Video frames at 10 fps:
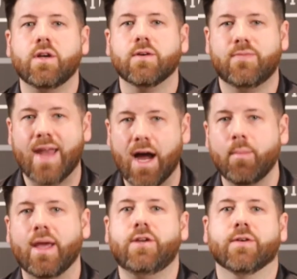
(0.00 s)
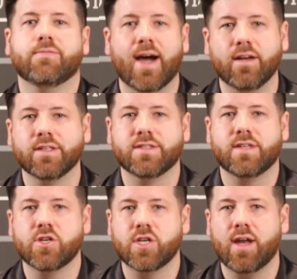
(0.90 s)
you have now made your final
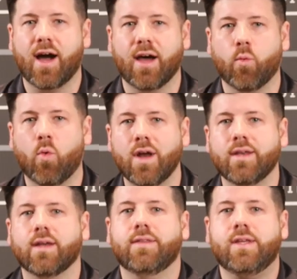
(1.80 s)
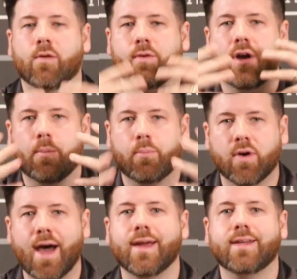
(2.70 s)
decision on what the overall
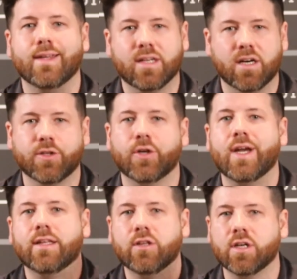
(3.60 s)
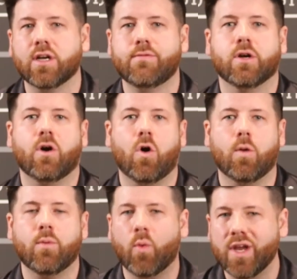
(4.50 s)
product and color and look of your
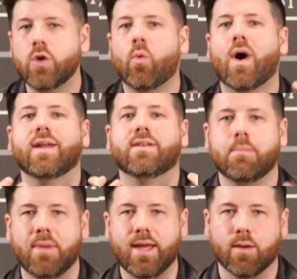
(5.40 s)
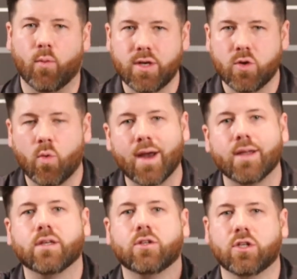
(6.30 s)
home, what you want it to be, what you want
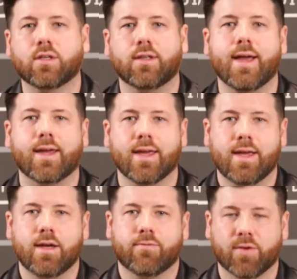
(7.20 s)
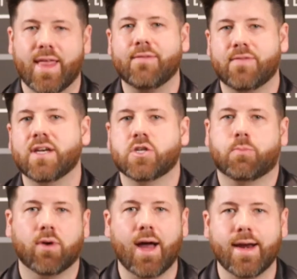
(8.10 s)
it to look like for that finished
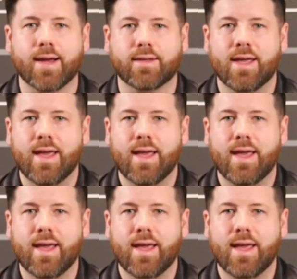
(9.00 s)
product,